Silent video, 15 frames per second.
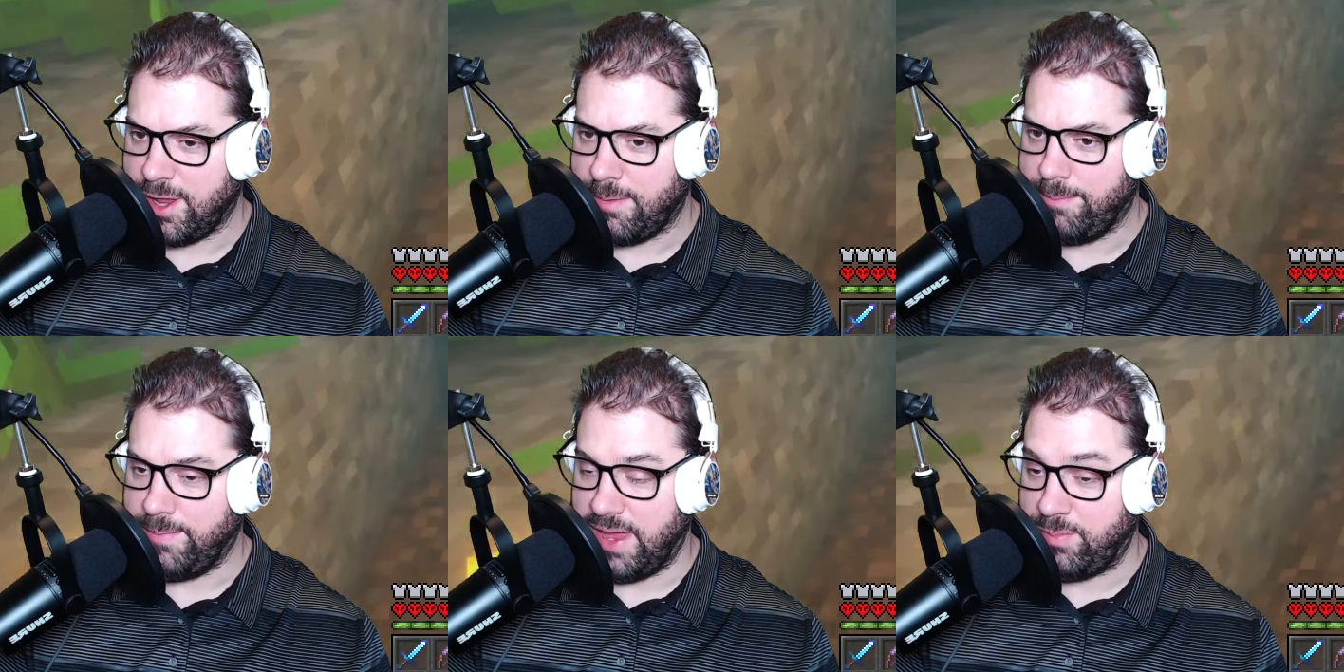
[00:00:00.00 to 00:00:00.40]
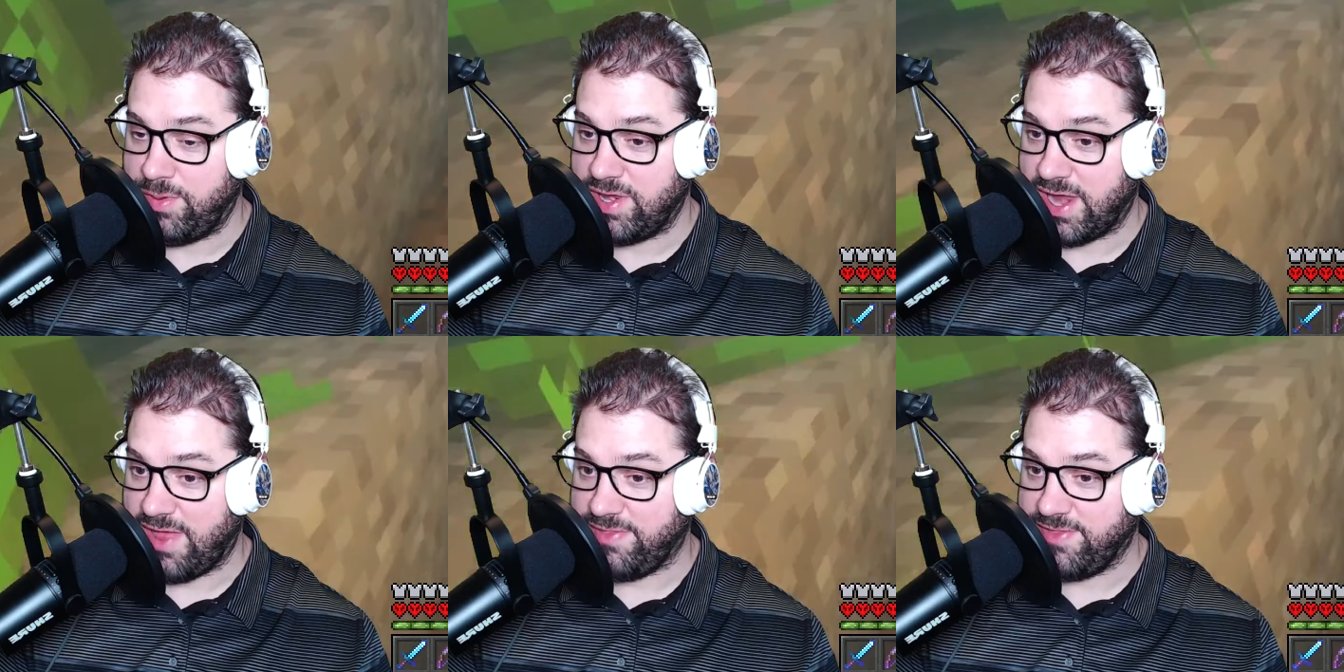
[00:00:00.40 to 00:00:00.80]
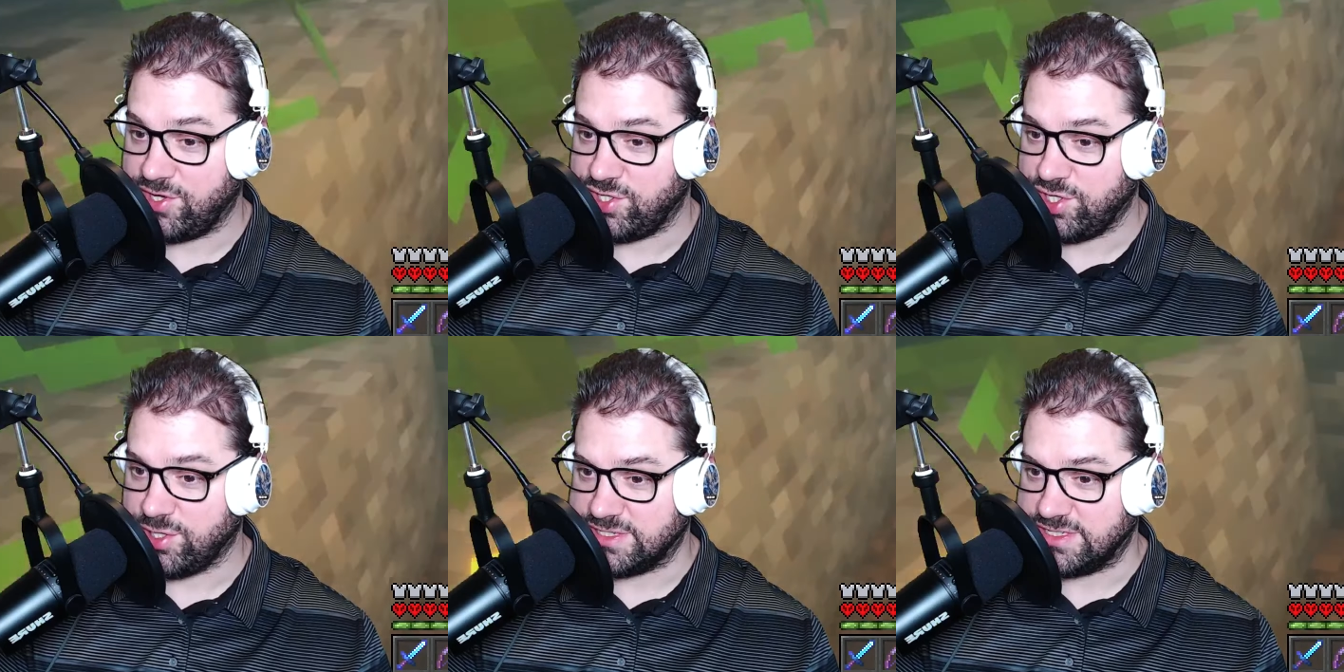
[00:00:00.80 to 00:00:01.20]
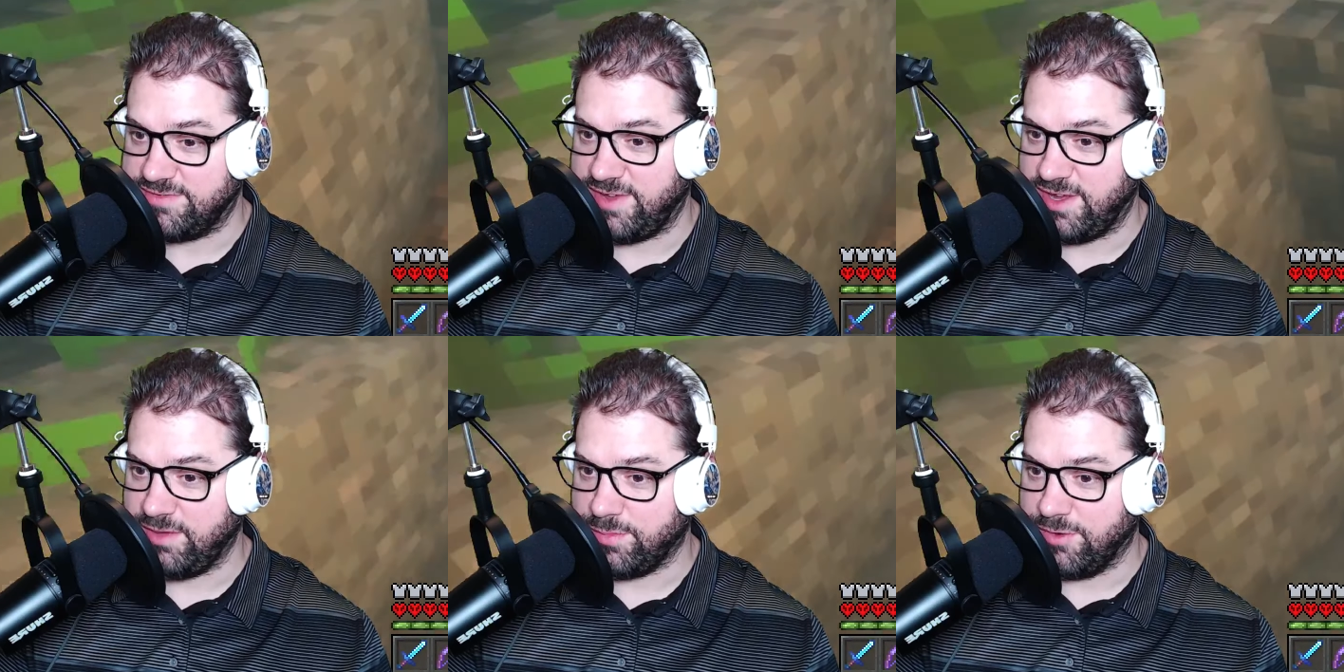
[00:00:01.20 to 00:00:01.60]
Maybe not this year's
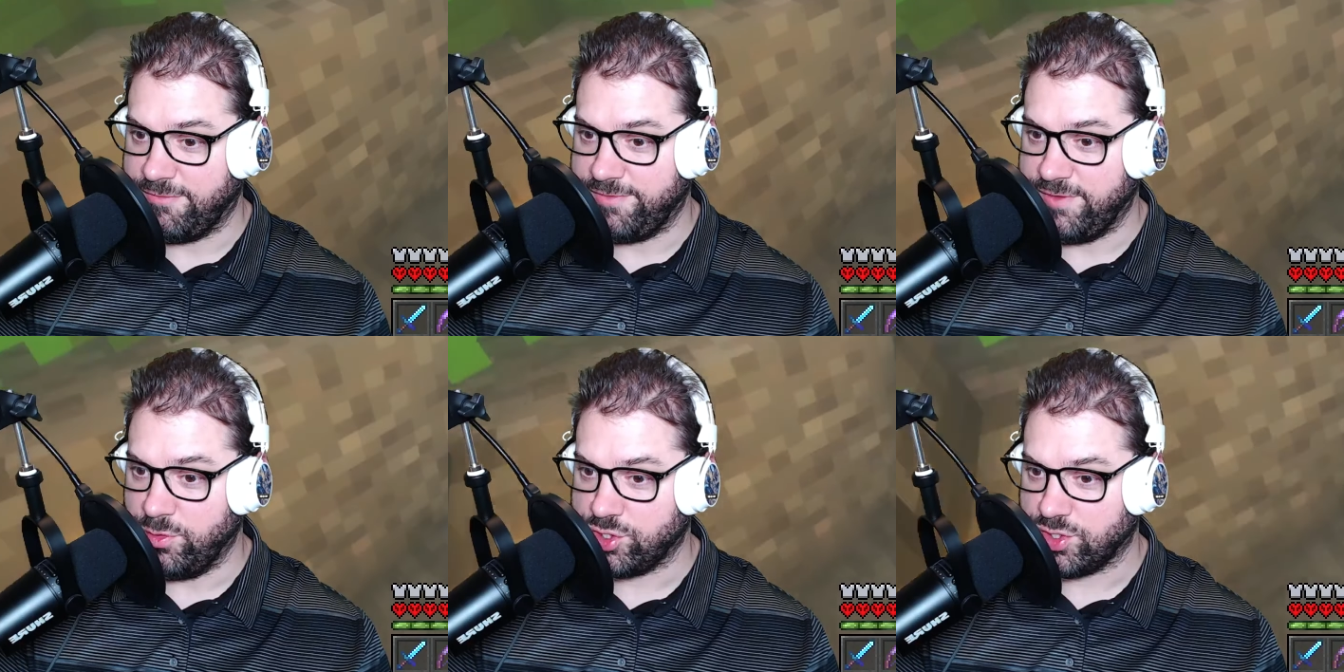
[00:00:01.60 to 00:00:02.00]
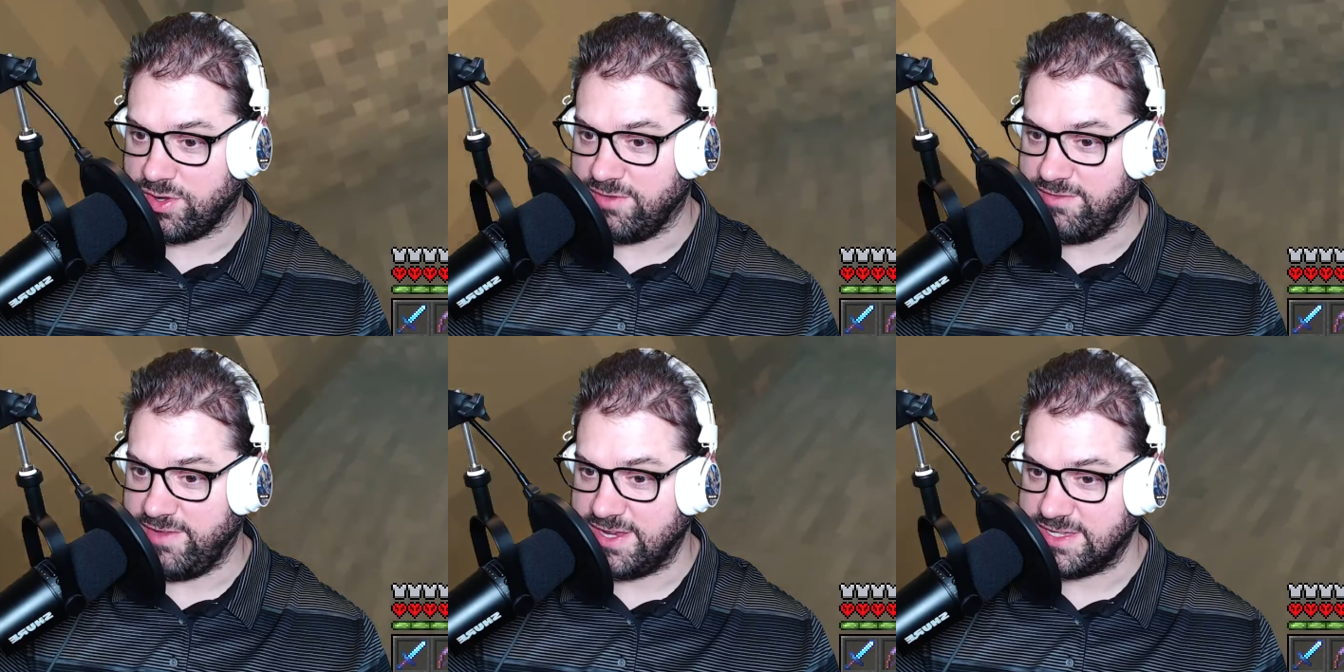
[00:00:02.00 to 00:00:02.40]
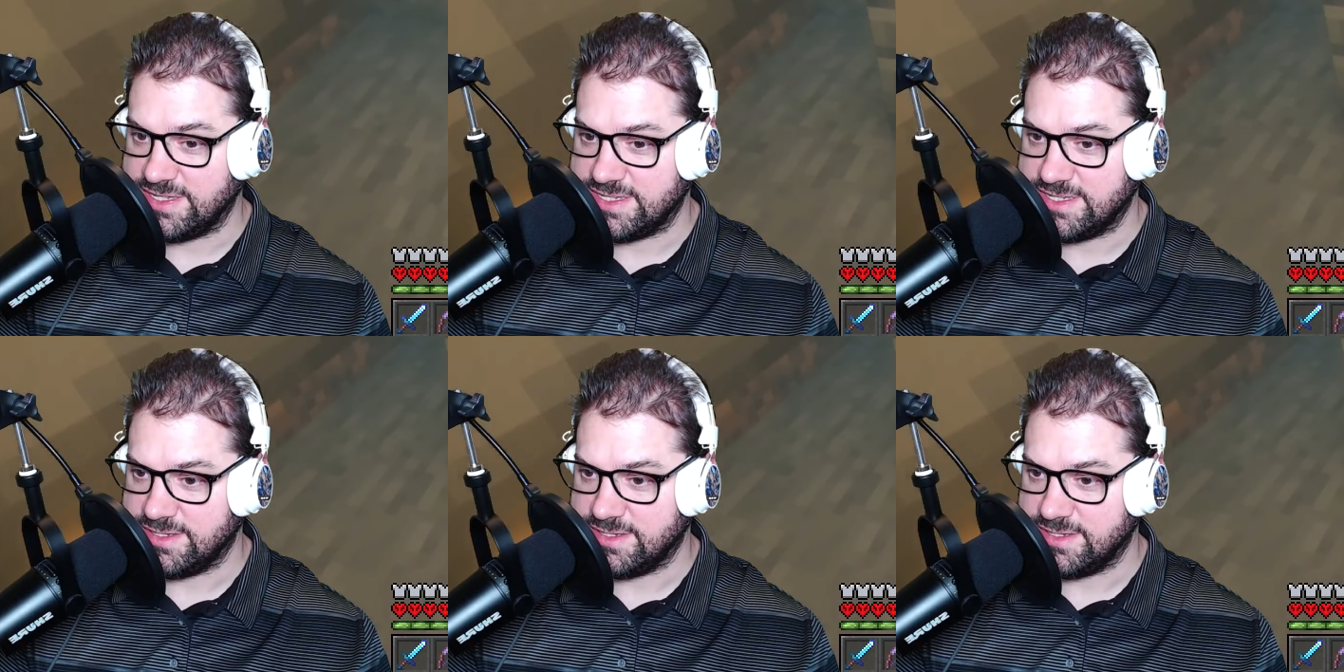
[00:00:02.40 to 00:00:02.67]
event, but future events.